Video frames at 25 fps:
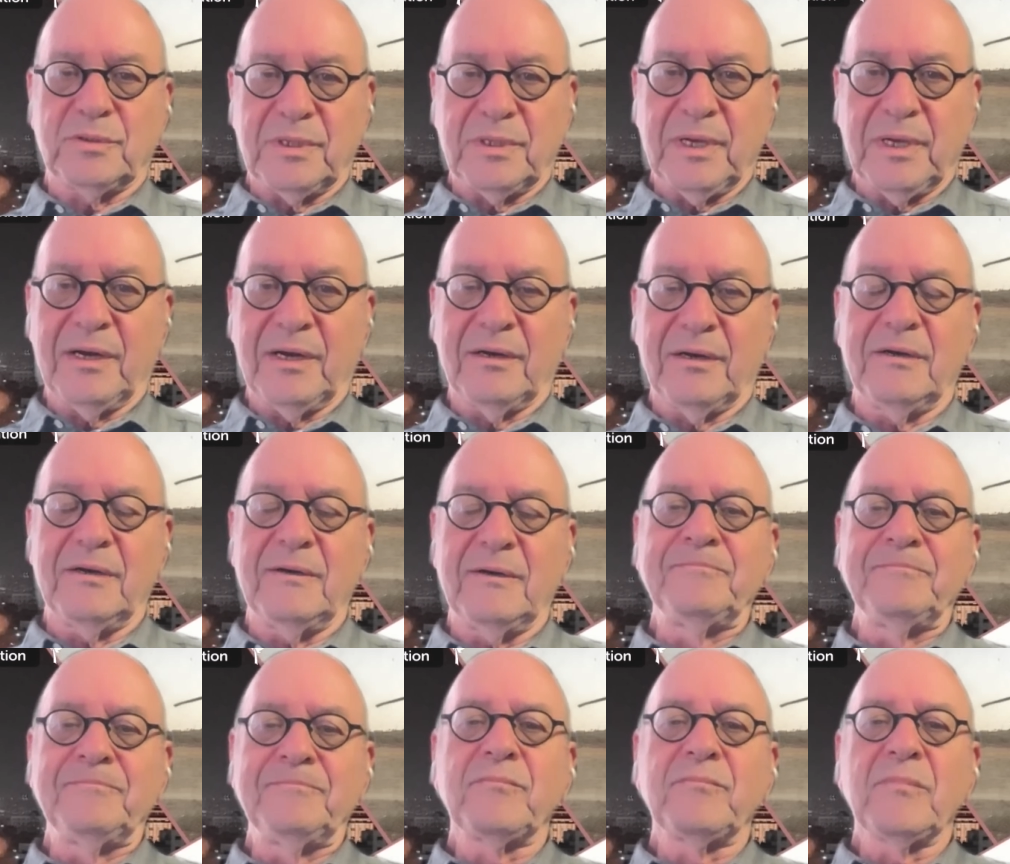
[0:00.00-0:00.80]

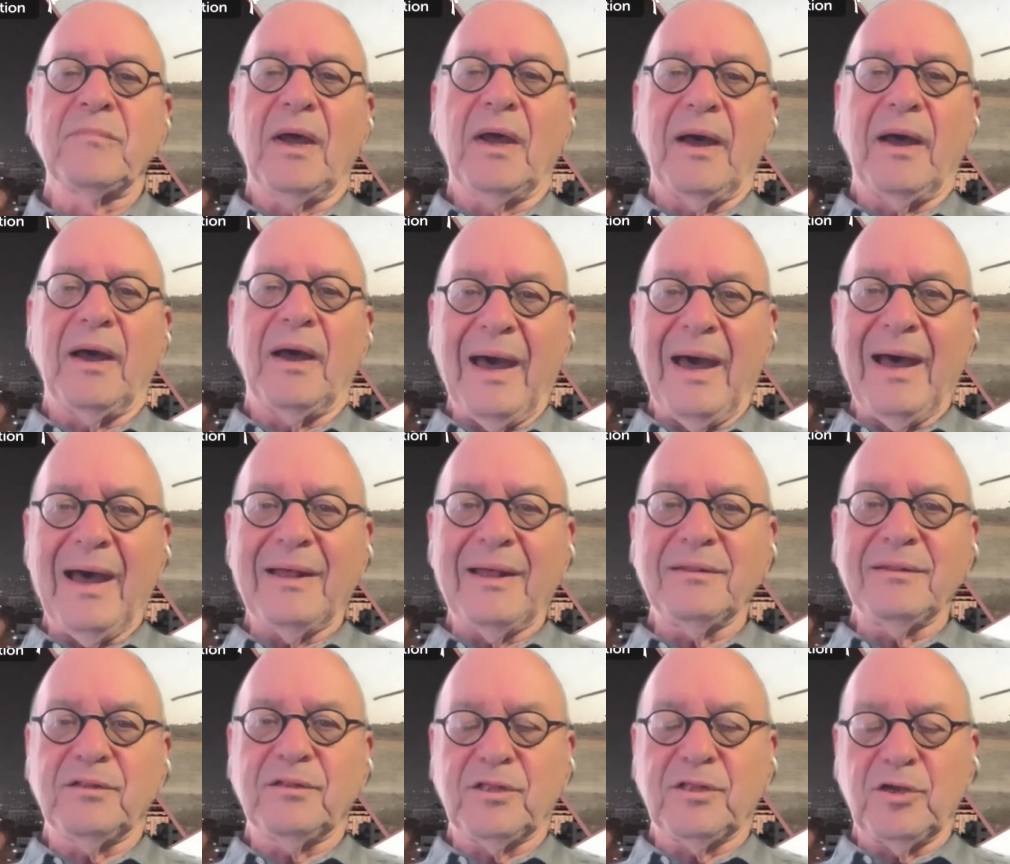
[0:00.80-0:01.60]
there
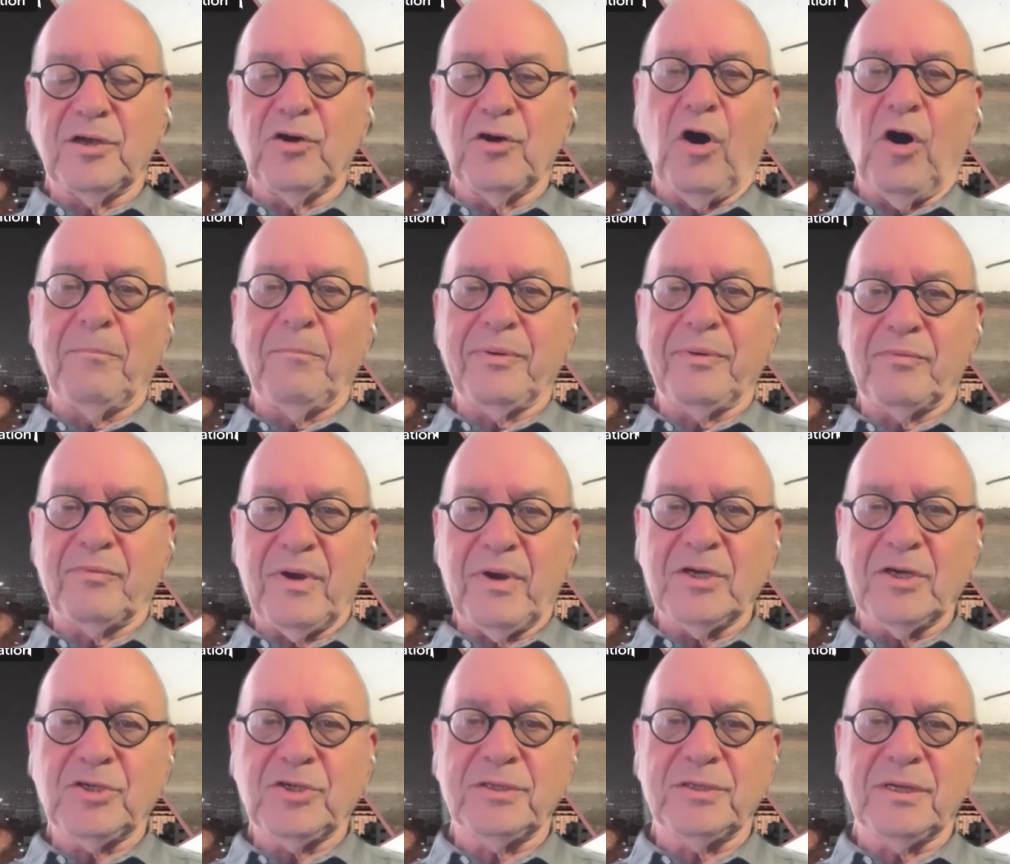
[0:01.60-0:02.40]
and the
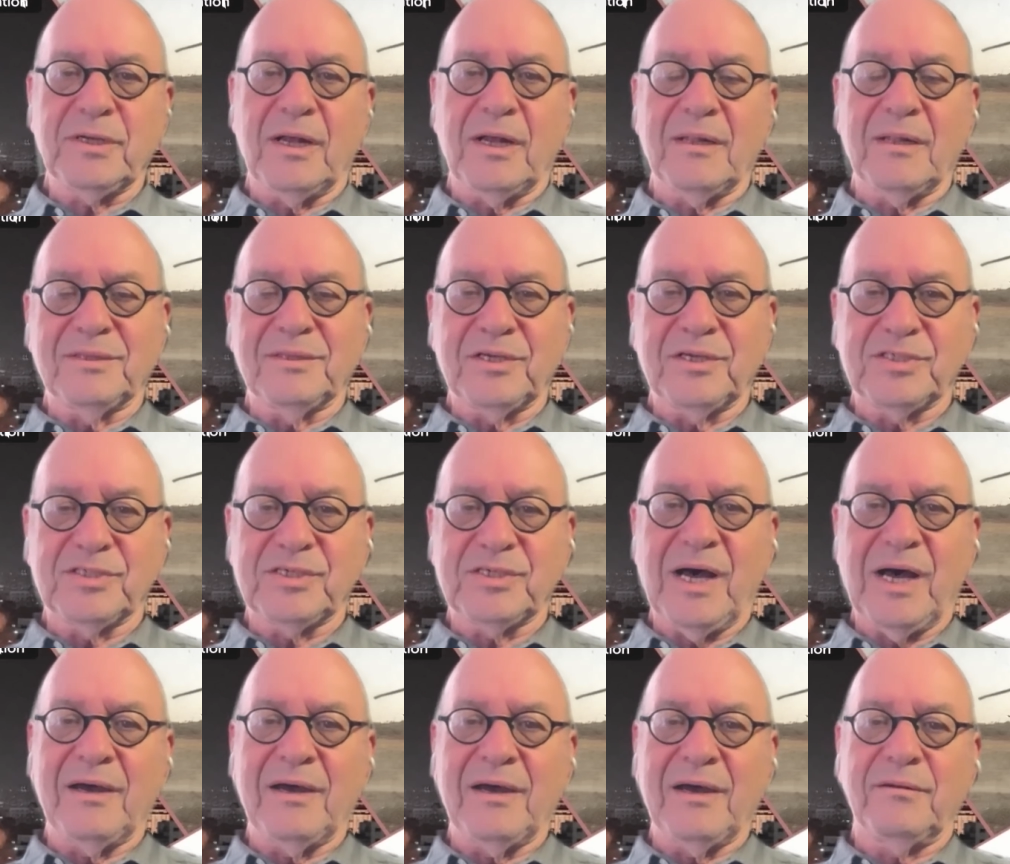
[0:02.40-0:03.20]
operational
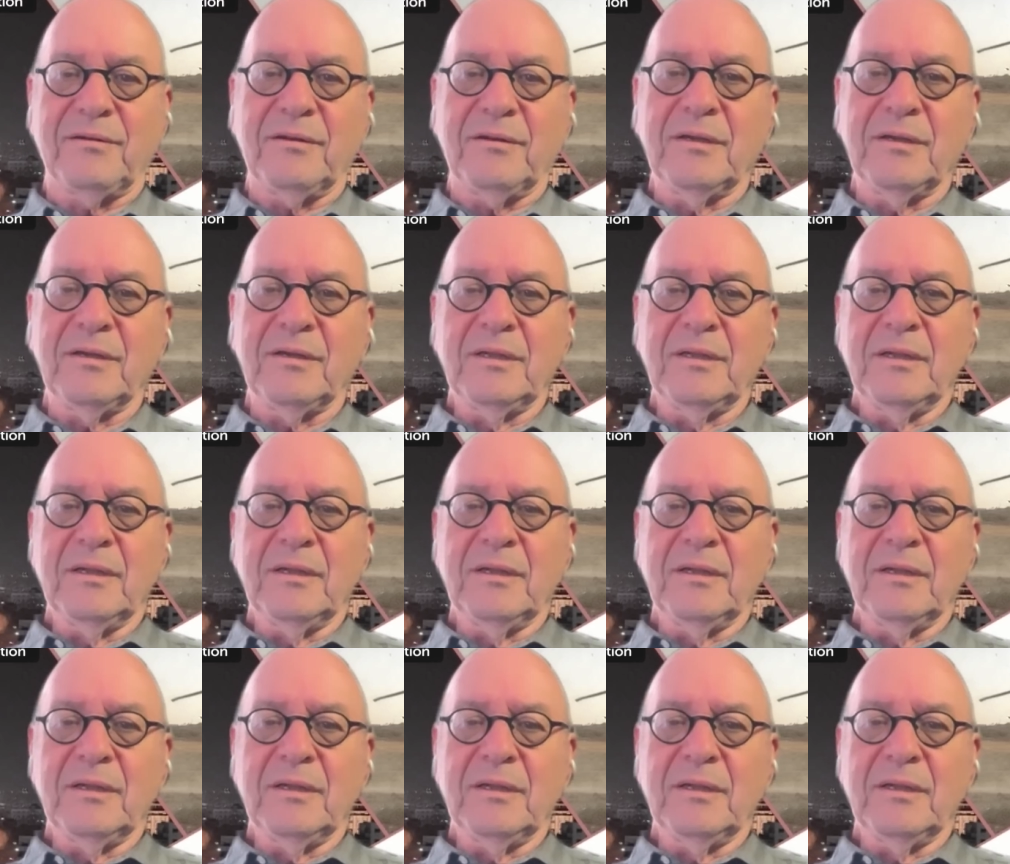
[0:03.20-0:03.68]
design,